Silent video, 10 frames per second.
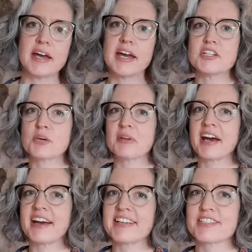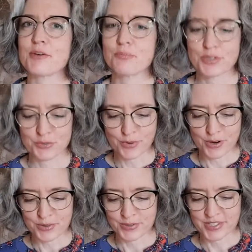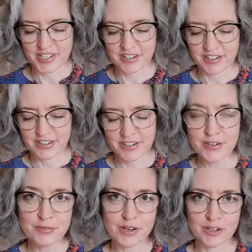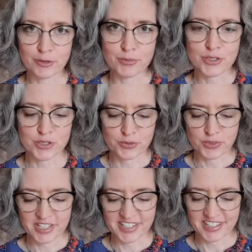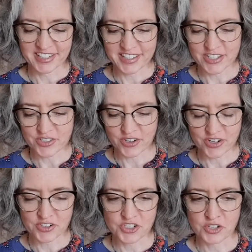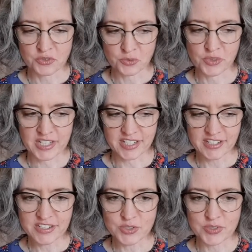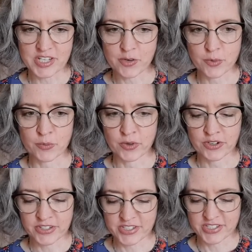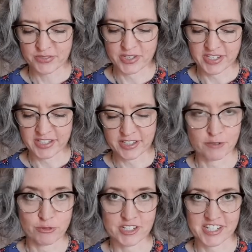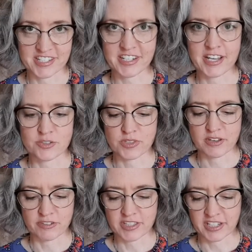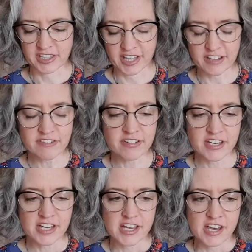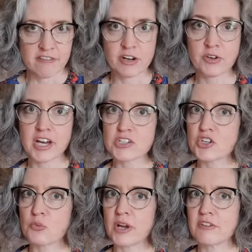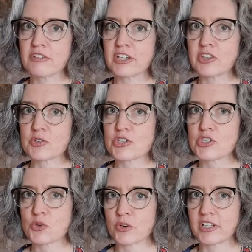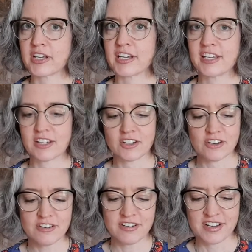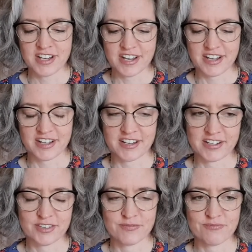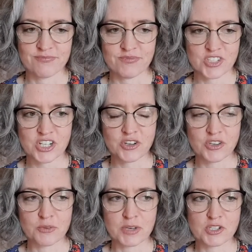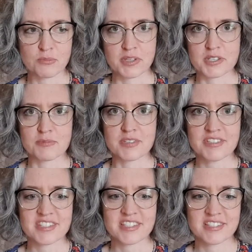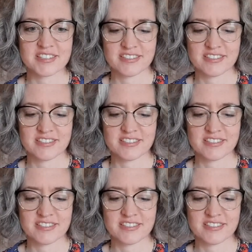Hey Gemini, it's Empress Rose here. Welcome to your reading. These are general readings, so we take what works, we leave what doesn't, as with everything in life. If I don't catch your wavelength or storyline here, um, check your other major placements.